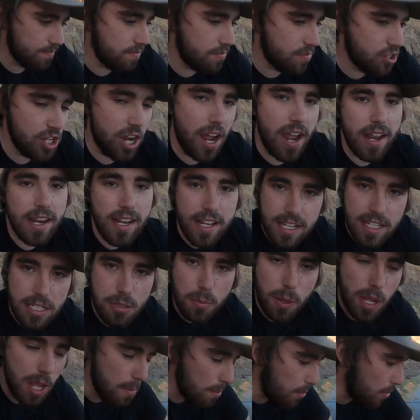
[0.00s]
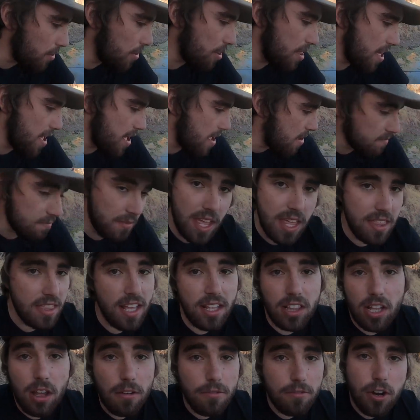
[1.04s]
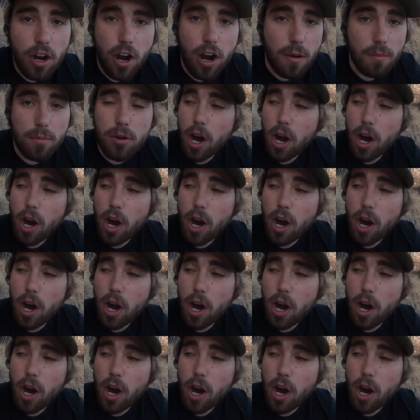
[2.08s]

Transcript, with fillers: Chinese people, they, they, they love carp.